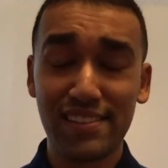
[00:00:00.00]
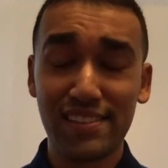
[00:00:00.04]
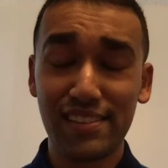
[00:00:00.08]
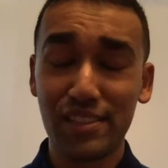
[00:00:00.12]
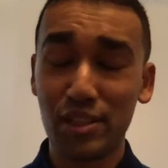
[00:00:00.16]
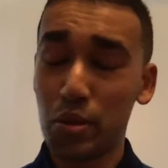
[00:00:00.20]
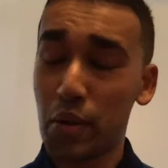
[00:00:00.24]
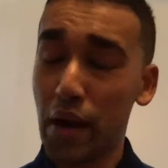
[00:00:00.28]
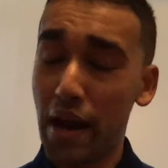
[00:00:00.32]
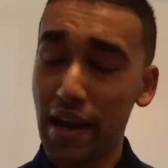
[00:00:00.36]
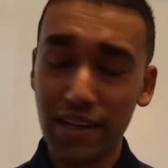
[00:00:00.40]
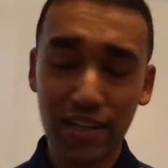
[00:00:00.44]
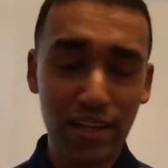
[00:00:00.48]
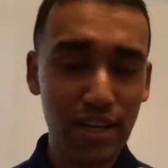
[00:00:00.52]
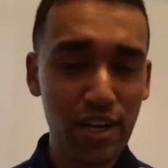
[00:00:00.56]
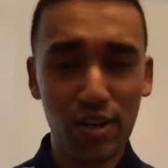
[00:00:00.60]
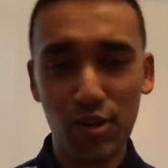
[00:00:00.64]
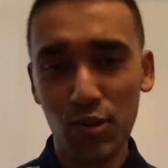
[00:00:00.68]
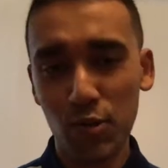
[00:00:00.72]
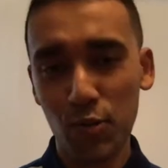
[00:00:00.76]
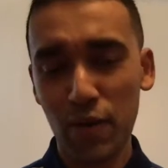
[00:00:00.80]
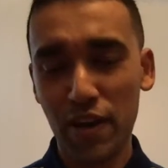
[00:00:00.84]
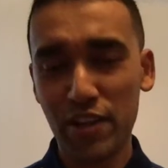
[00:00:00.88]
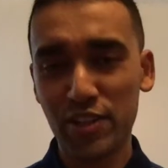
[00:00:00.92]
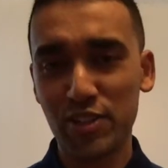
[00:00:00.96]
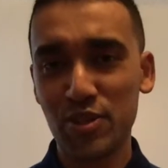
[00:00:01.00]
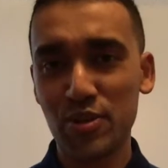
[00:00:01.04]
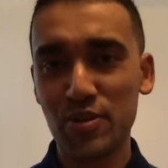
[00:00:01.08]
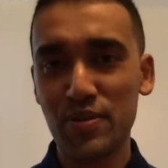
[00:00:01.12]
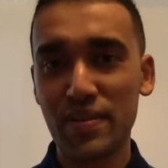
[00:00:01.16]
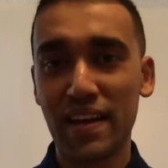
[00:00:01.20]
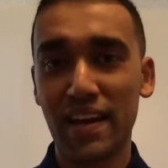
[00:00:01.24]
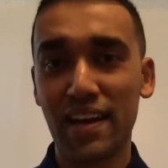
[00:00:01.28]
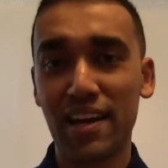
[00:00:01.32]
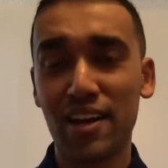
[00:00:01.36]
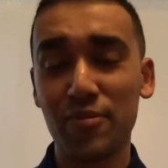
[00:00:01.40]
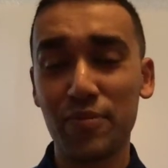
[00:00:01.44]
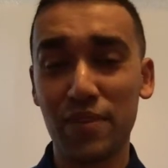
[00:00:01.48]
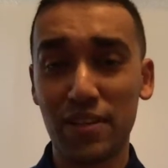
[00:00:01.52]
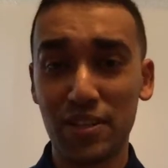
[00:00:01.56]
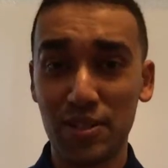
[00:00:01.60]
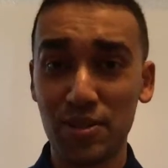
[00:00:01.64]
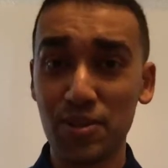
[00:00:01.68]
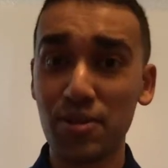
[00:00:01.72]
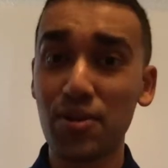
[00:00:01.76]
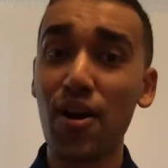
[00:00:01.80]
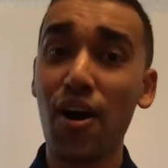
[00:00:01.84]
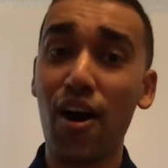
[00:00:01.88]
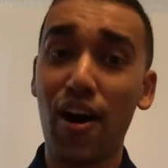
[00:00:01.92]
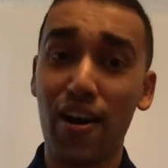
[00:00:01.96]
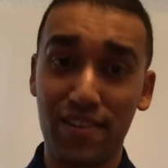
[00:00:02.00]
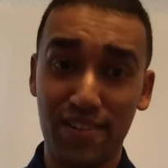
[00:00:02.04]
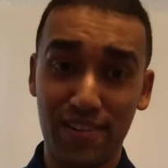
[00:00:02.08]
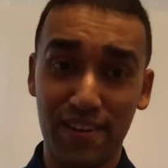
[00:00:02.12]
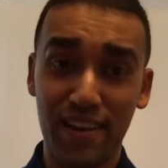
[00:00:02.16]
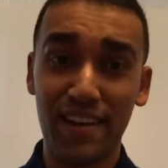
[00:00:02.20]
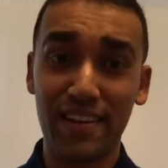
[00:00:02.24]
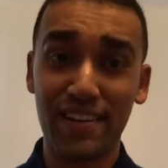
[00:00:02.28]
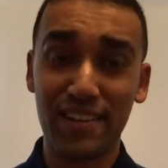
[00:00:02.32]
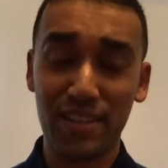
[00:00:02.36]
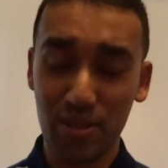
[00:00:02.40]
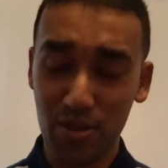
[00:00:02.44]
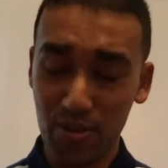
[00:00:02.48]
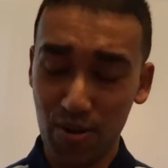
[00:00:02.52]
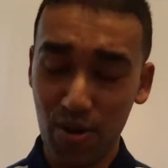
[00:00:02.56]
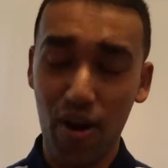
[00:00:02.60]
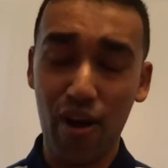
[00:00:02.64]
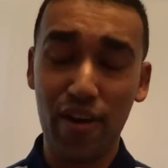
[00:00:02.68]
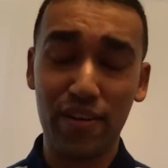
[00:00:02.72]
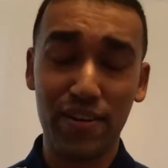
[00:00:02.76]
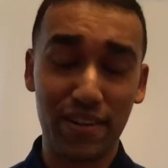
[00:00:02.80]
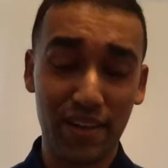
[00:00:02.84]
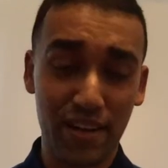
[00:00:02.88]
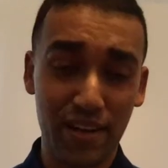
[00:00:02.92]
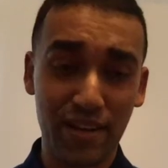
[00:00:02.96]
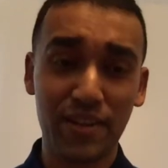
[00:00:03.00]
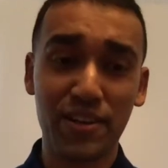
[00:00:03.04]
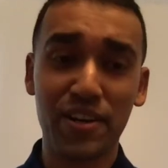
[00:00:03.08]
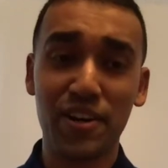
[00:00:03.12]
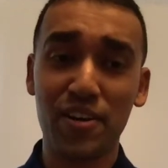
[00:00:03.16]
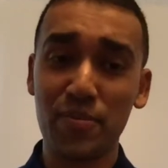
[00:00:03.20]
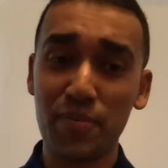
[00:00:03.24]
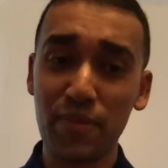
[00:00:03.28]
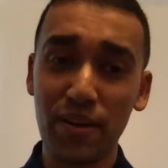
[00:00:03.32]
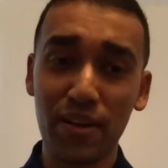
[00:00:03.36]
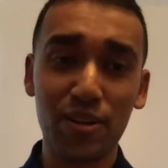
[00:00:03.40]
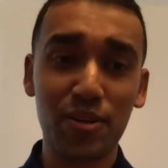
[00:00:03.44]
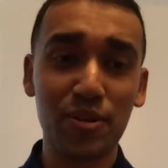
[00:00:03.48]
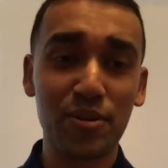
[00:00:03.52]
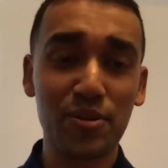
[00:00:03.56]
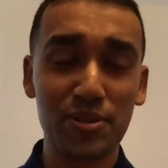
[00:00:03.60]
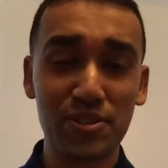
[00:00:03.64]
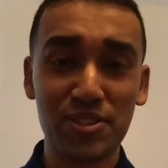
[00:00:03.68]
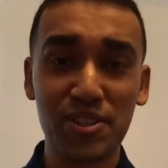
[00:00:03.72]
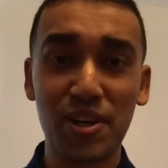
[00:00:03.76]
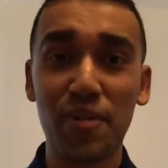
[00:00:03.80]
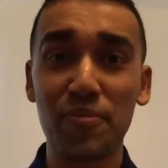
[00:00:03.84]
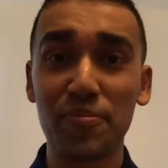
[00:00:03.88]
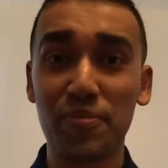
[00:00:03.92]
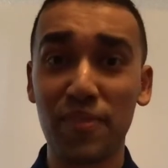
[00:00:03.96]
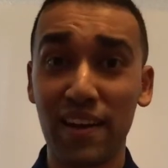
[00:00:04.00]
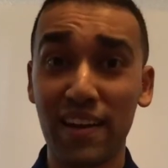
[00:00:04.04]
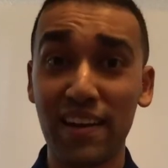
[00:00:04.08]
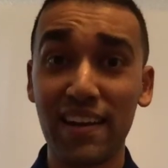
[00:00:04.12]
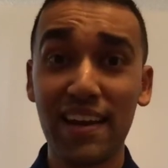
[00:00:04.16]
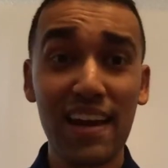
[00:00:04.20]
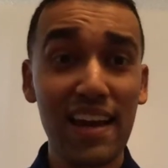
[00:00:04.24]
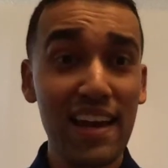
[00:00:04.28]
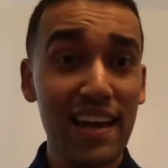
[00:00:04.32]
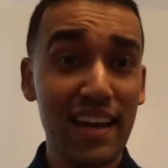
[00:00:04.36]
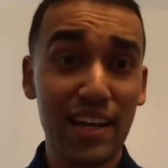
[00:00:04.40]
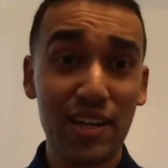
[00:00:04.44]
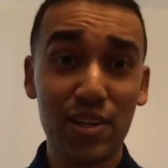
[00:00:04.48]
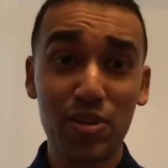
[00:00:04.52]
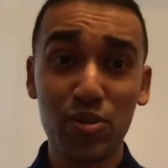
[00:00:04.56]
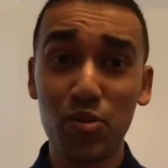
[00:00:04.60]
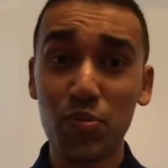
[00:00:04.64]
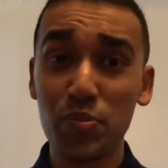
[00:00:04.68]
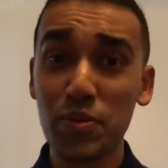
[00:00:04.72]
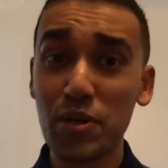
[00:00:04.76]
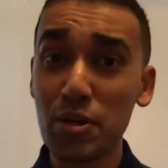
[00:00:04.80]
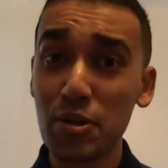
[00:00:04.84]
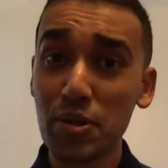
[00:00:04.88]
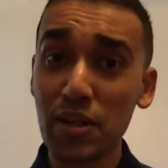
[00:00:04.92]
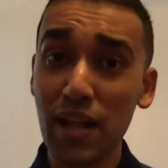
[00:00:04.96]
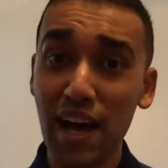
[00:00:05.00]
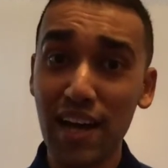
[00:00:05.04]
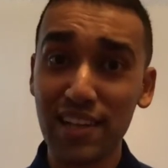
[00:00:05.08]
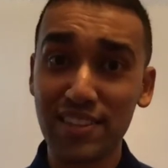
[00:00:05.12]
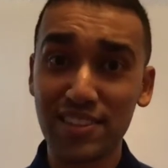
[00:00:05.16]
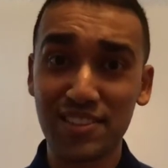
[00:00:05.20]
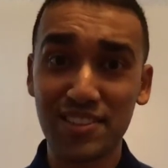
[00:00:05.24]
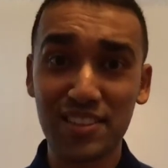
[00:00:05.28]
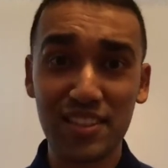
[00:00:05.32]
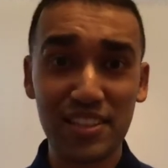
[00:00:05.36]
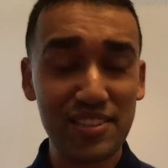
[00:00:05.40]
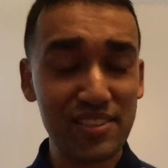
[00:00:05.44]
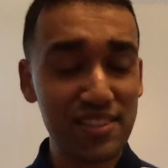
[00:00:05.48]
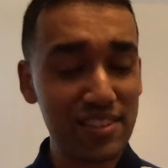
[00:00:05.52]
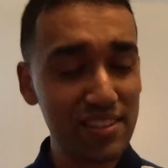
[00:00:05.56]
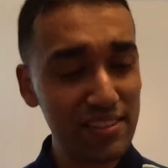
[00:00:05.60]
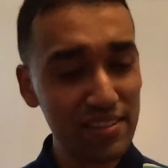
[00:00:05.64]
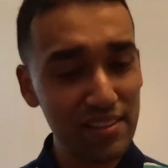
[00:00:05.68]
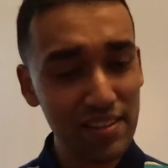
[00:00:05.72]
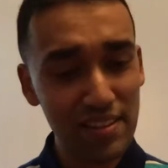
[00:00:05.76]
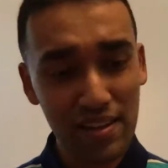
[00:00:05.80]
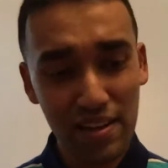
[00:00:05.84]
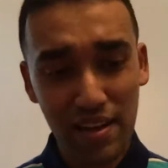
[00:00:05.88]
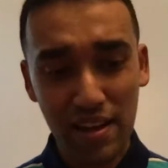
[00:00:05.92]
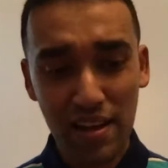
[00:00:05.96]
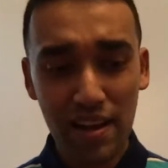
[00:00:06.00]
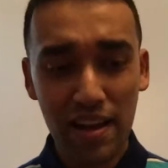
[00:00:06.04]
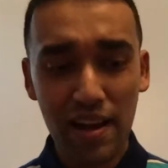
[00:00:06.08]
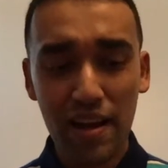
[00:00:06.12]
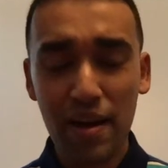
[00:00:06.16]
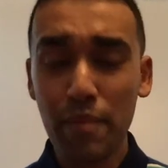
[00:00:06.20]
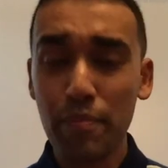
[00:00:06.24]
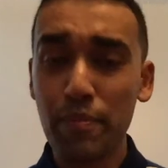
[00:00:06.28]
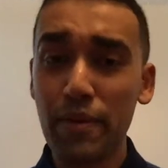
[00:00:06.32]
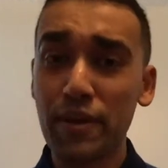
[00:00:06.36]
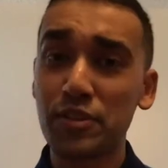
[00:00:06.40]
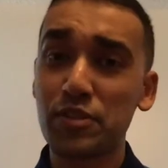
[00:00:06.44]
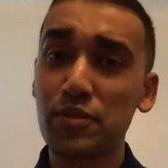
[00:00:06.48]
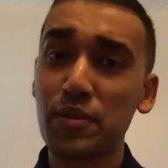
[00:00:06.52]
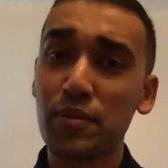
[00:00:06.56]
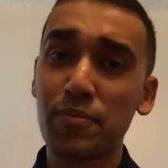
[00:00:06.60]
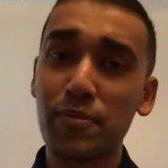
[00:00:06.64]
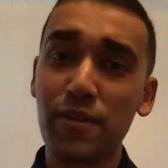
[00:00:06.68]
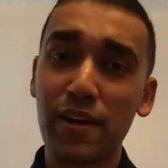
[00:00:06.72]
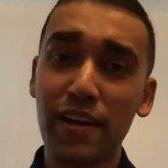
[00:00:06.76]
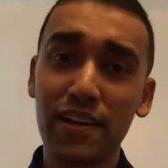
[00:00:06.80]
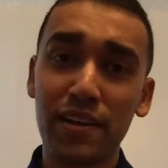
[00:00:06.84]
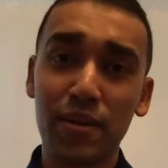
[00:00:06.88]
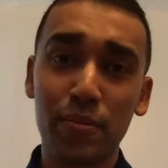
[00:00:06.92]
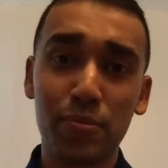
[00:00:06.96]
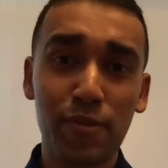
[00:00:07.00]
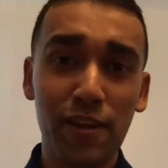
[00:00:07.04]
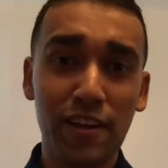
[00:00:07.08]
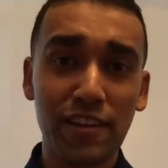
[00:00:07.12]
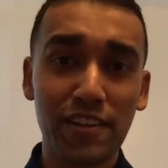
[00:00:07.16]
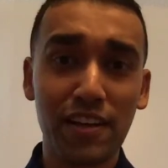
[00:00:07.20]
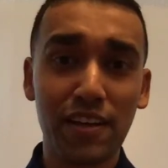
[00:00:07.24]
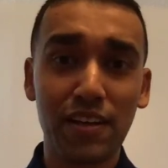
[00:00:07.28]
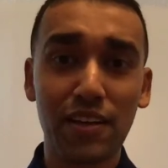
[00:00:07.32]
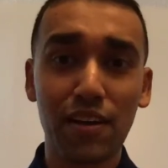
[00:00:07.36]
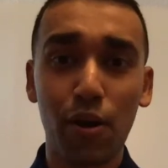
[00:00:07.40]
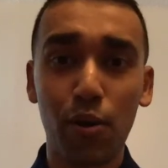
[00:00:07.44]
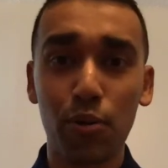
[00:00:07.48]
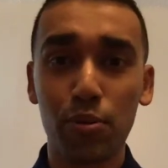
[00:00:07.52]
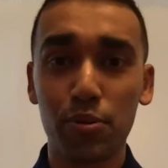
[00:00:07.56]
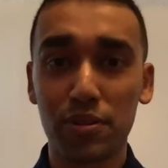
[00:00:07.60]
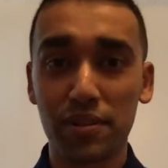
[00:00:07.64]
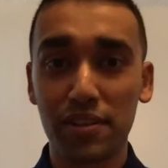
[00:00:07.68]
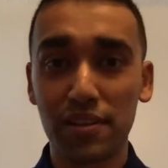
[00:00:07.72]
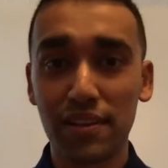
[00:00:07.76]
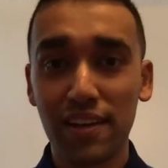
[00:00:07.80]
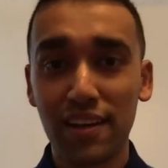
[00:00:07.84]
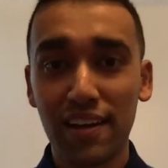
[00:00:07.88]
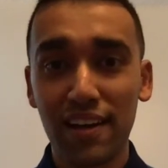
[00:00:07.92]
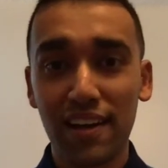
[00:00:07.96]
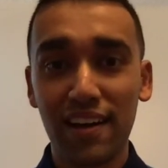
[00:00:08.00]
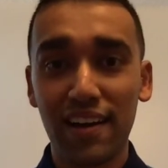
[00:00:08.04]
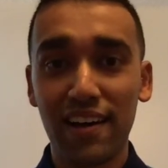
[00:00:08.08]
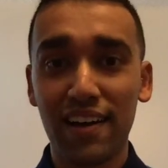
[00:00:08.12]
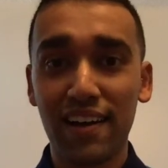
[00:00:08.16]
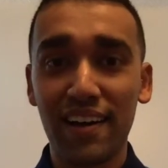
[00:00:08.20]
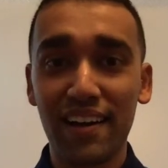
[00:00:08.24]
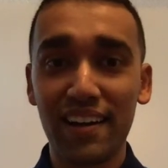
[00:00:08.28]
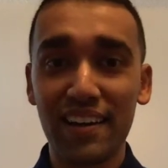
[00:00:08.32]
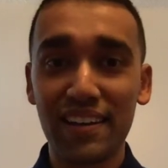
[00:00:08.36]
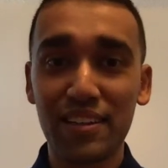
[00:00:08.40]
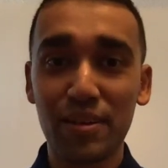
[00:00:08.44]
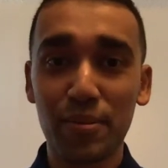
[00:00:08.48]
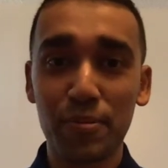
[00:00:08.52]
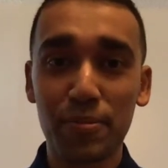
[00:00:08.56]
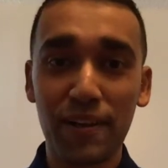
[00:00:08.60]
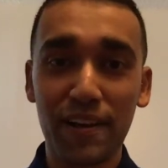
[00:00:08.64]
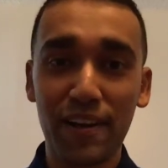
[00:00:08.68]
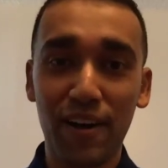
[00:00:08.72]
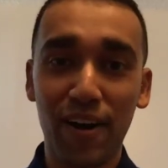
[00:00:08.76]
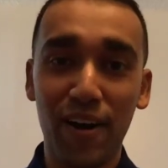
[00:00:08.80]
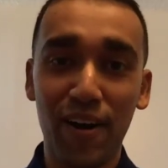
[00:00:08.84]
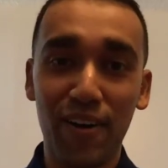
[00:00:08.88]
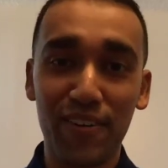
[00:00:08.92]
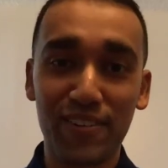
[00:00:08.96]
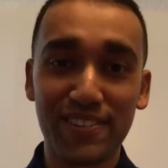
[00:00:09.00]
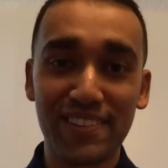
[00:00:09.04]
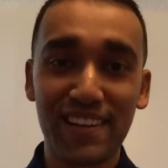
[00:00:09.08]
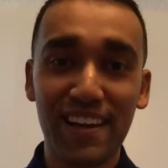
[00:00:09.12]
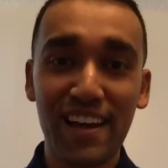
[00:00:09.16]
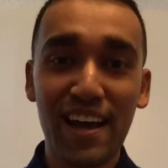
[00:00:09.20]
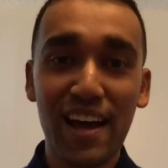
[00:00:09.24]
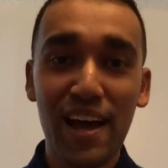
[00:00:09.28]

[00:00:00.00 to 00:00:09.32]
you ain't here to waste your time, and you gotten it. You gotten it. Carmelo, good job, man. It could be your last season. Might as well play the GOAT in the playoffs.